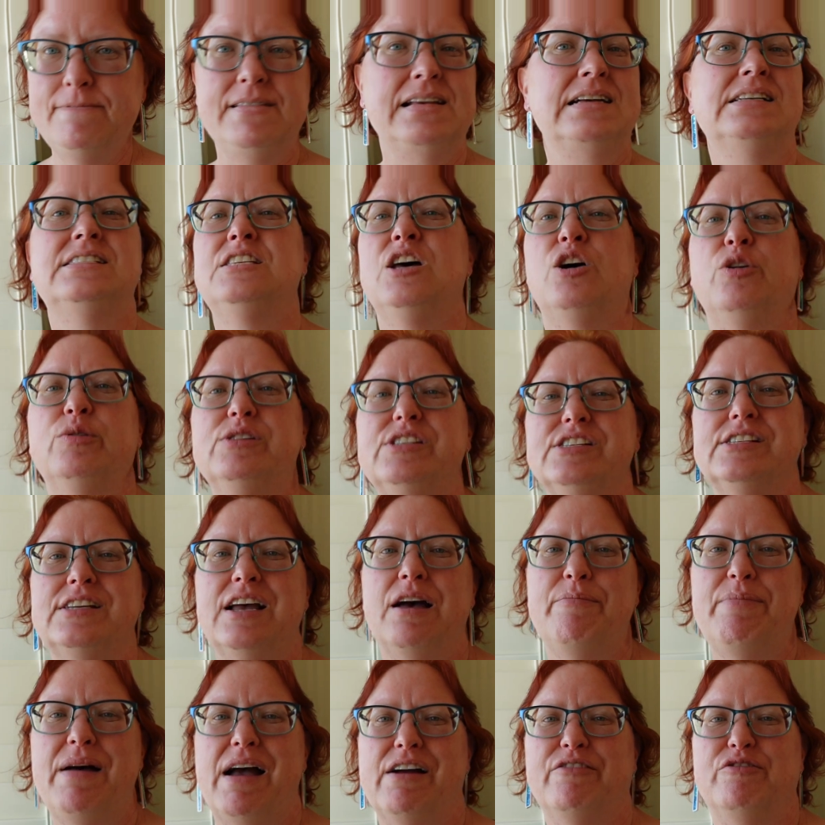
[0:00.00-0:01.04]
So we just
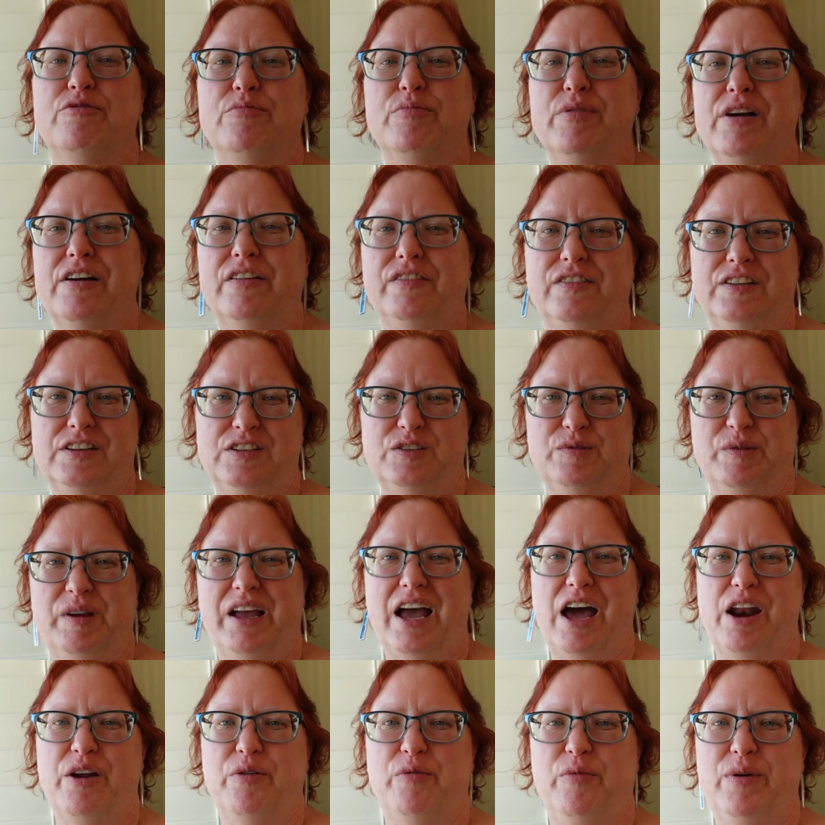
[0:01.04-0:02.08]
got back from breakfast. We
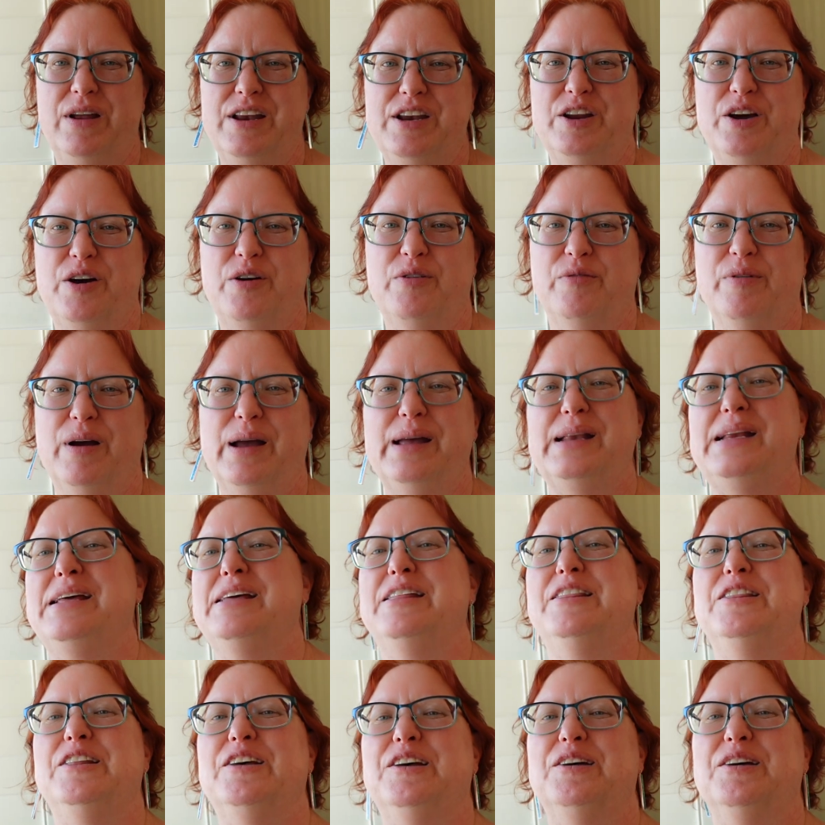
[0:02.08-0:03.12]
got our window right
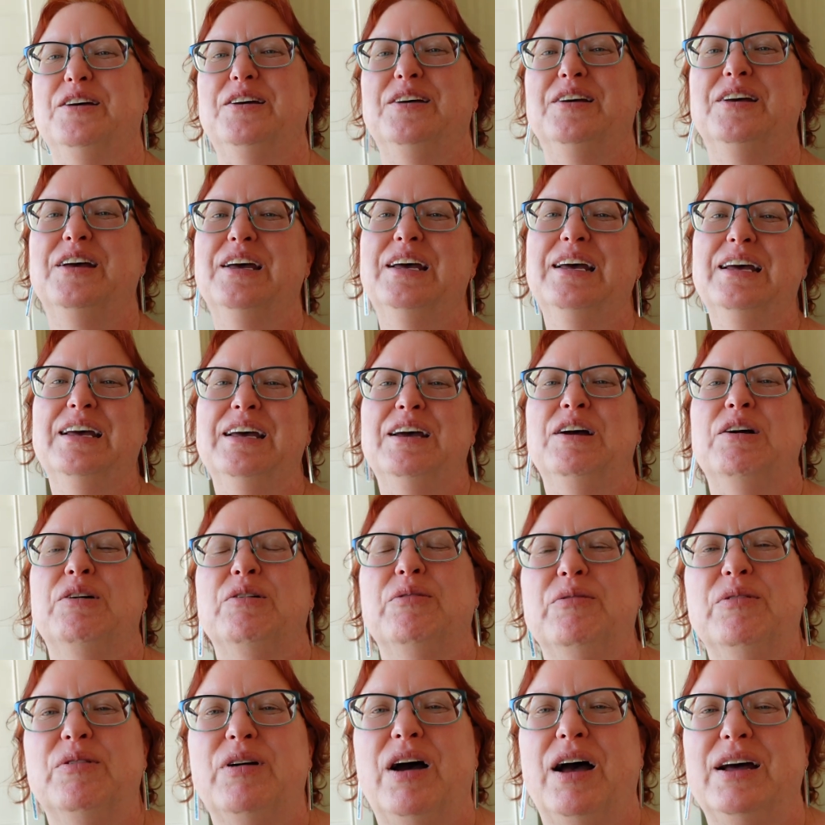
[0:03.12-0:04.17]
in the
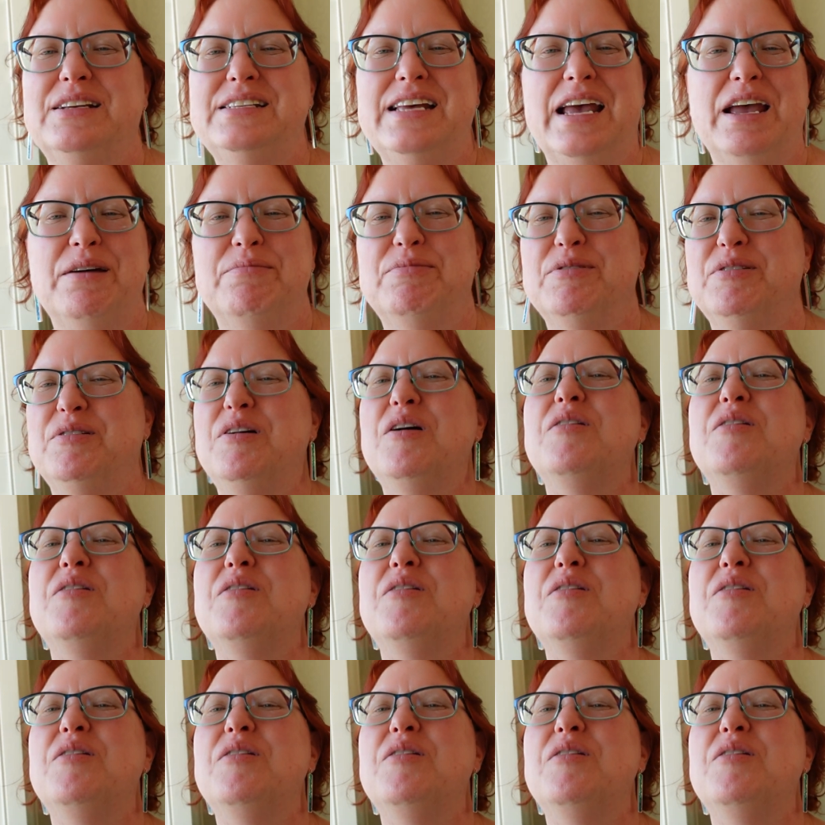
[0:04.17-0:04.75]
uh, table,